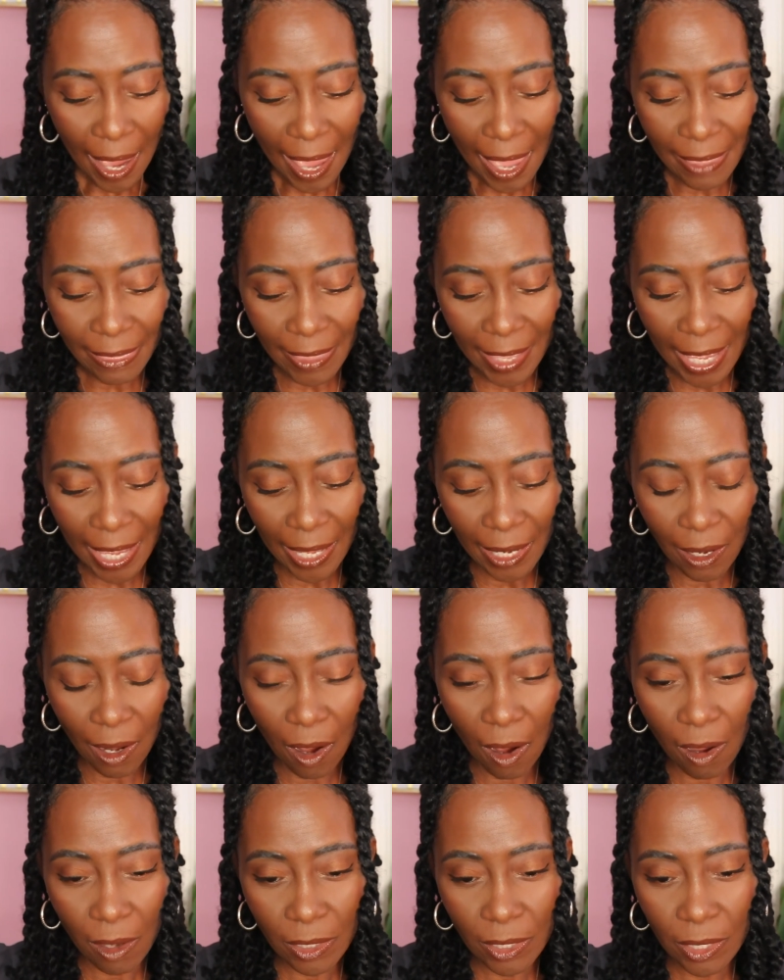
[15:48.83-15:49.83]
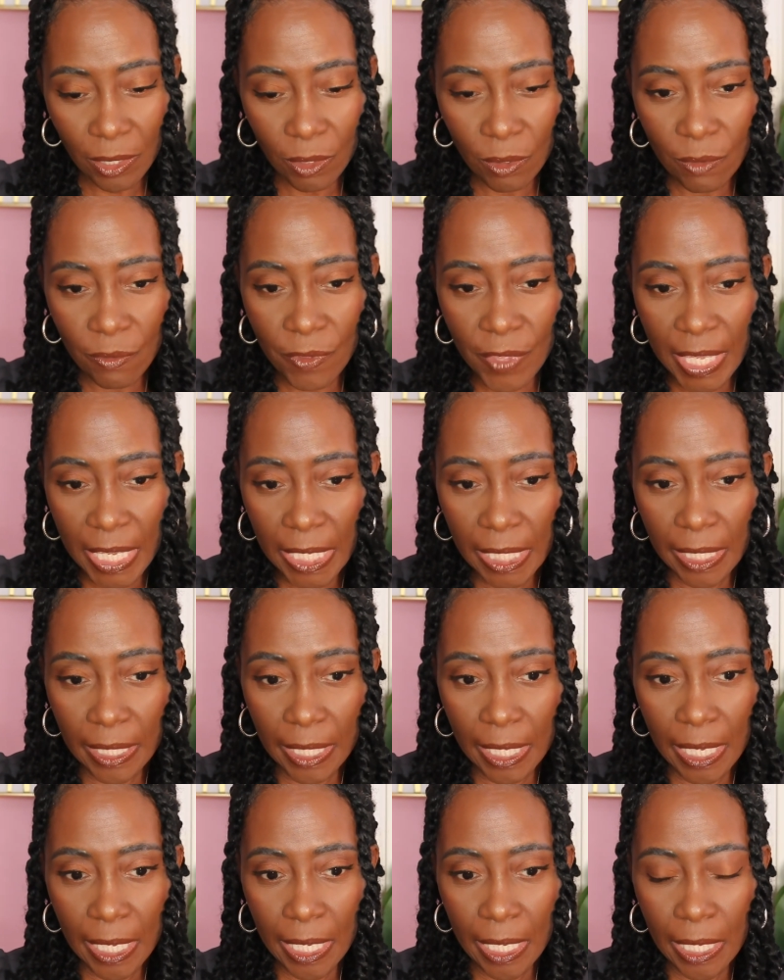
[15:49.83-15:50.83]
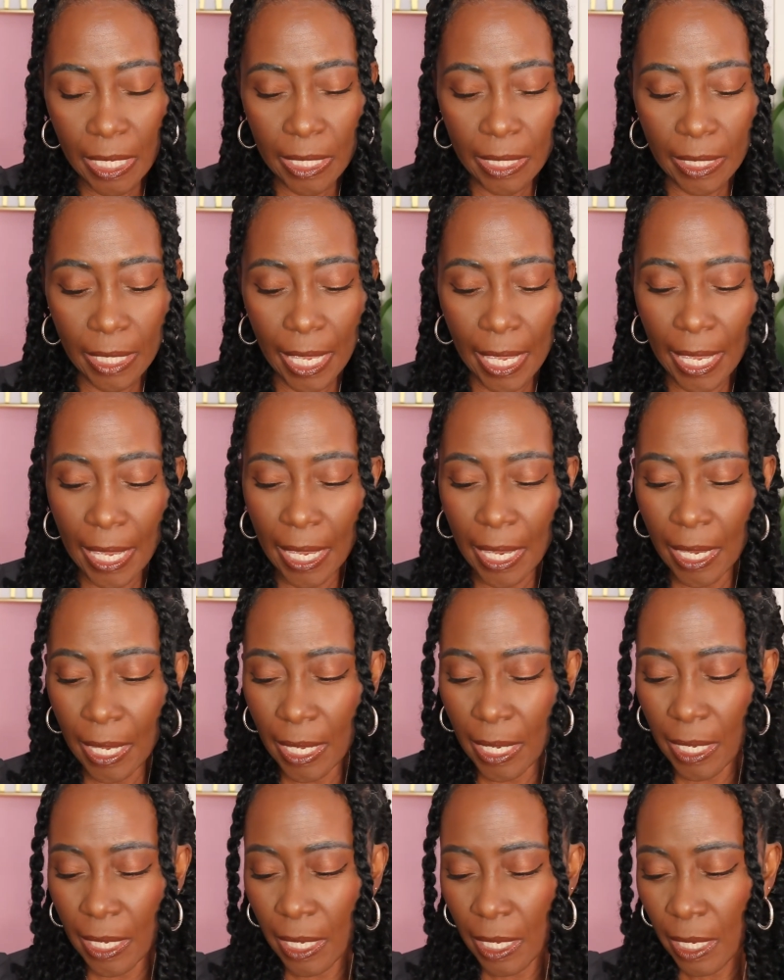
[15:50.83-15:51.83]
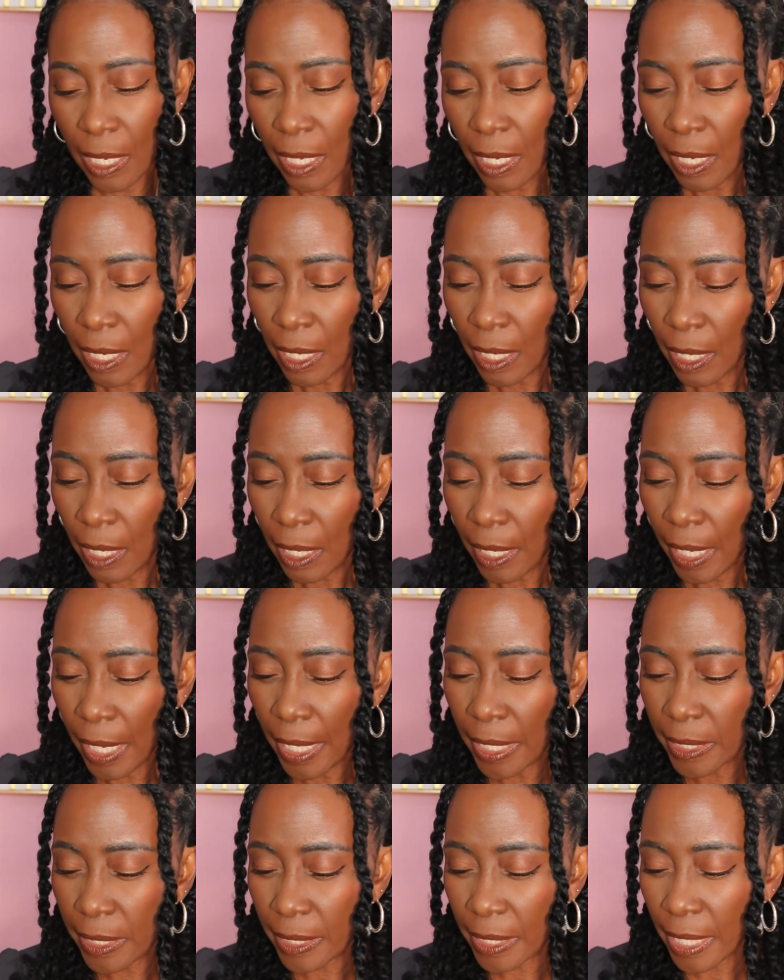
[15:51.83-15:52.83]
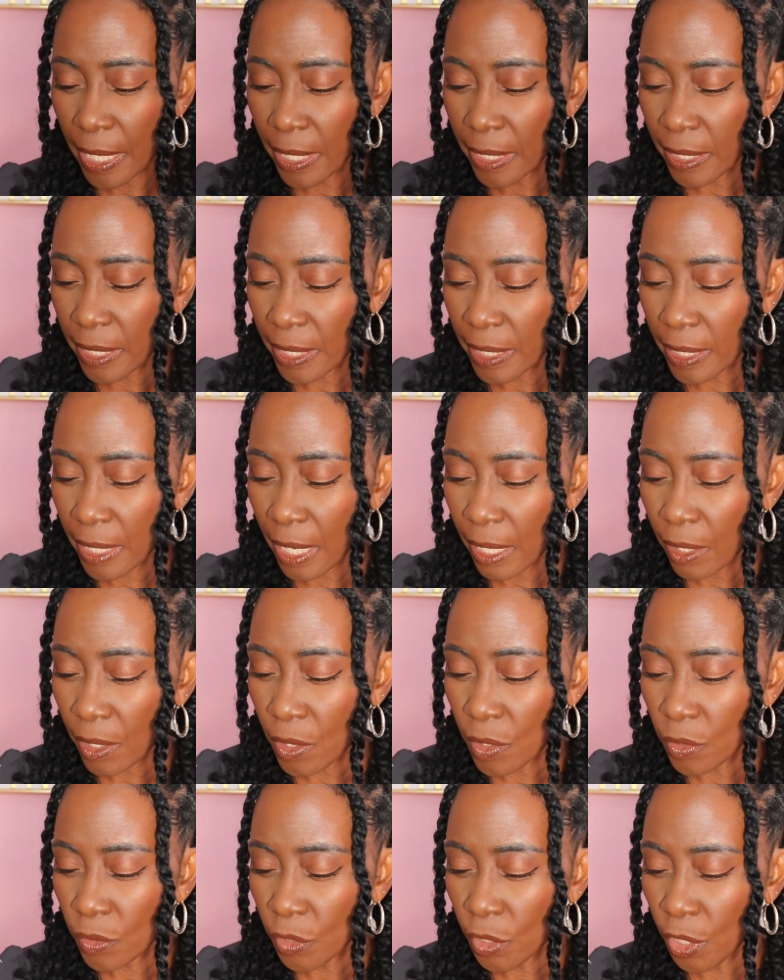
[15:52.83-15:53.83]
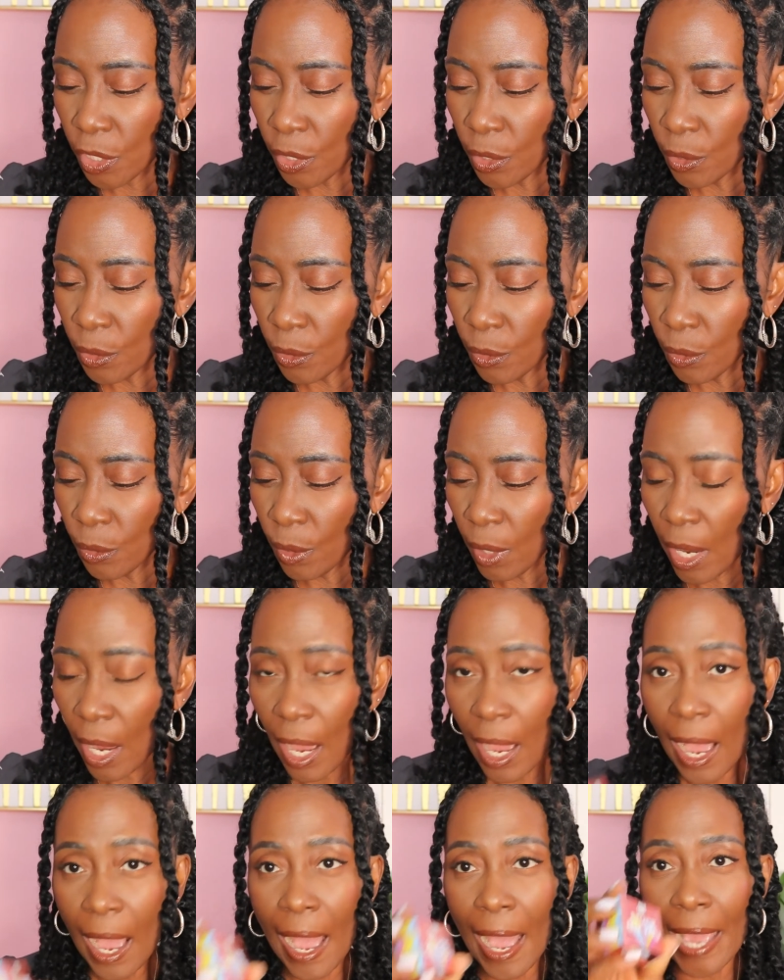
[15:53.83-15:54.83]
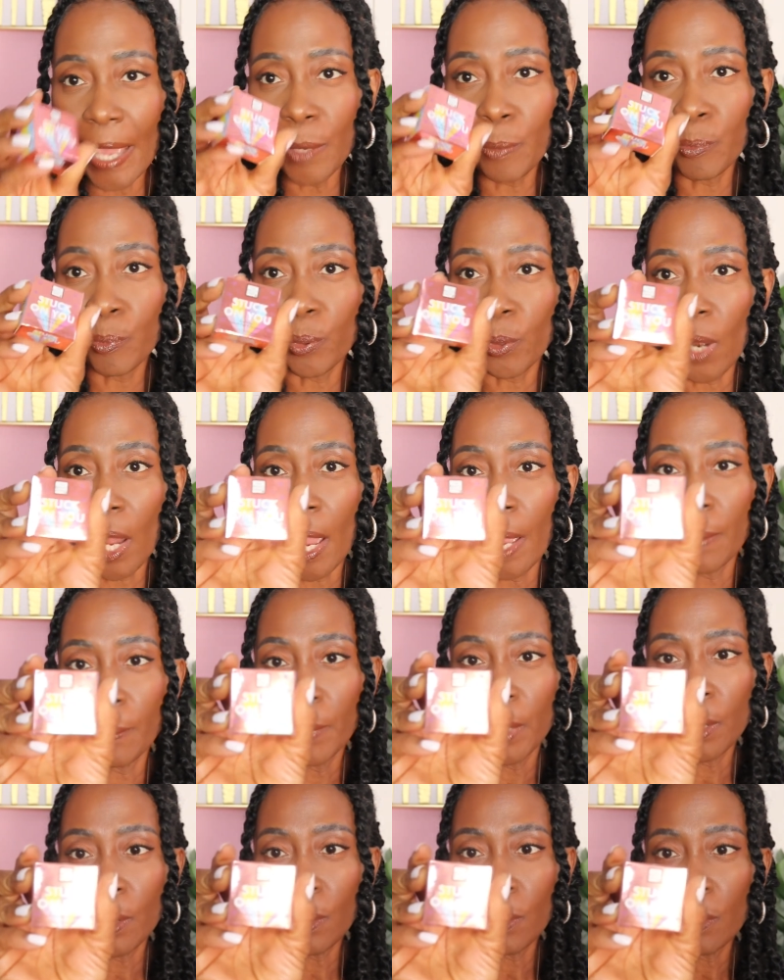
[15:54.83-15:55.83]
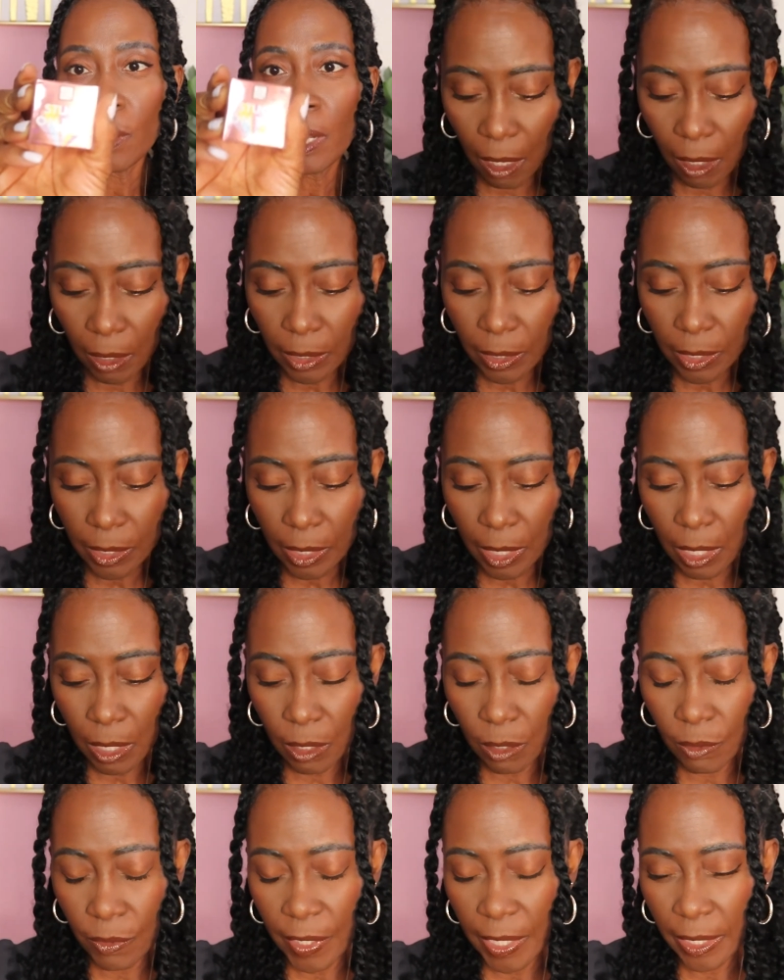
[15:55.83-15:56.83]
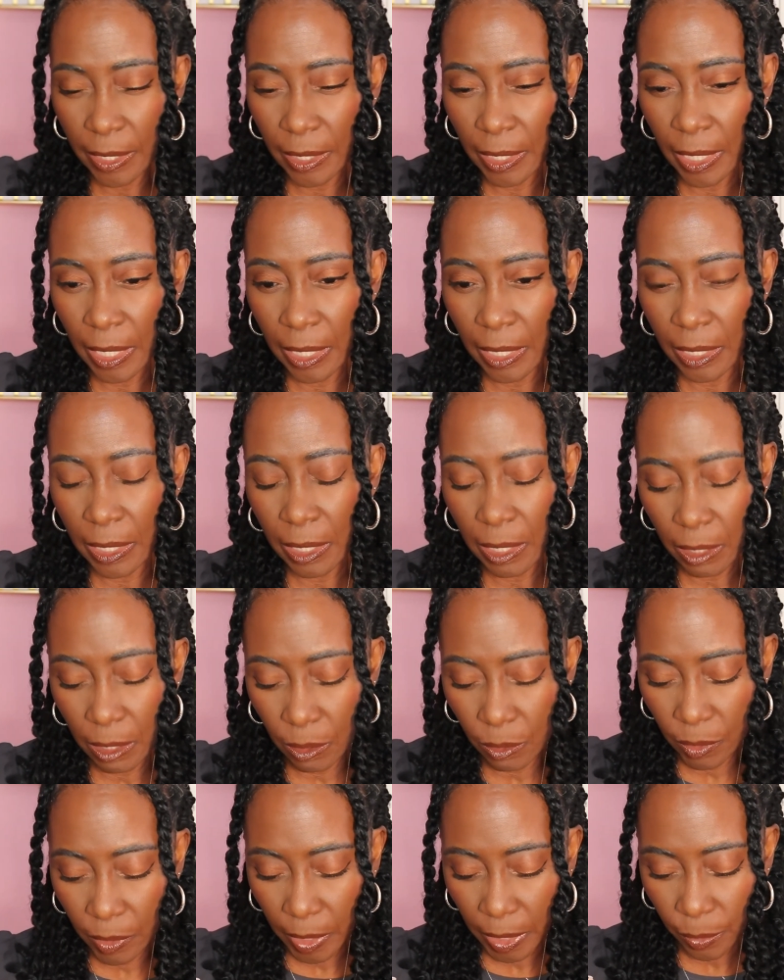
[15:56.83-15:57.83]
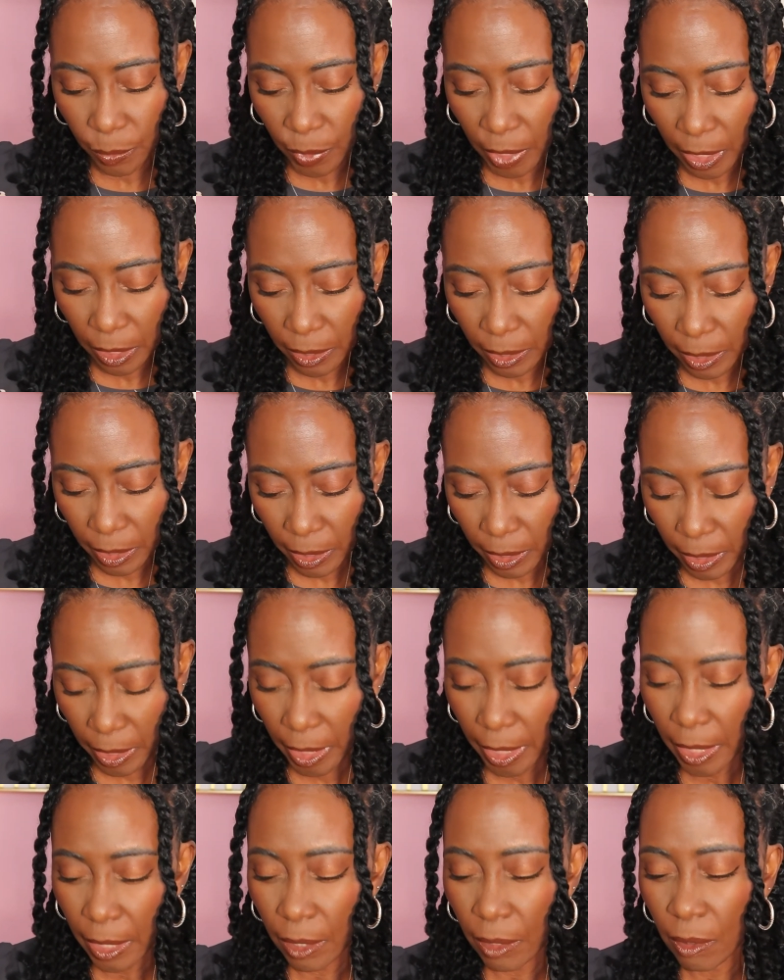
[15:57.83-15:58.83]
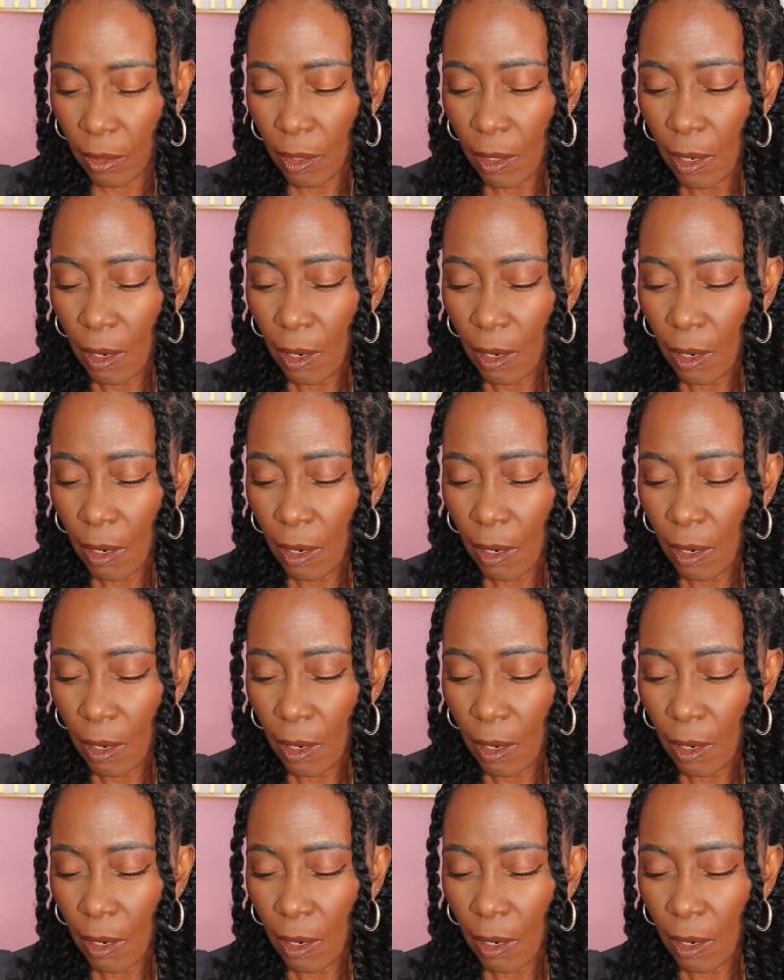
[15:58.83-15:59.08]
And then also, this is it says Stuck on You Eye Primer. Also, this is, what else is in here?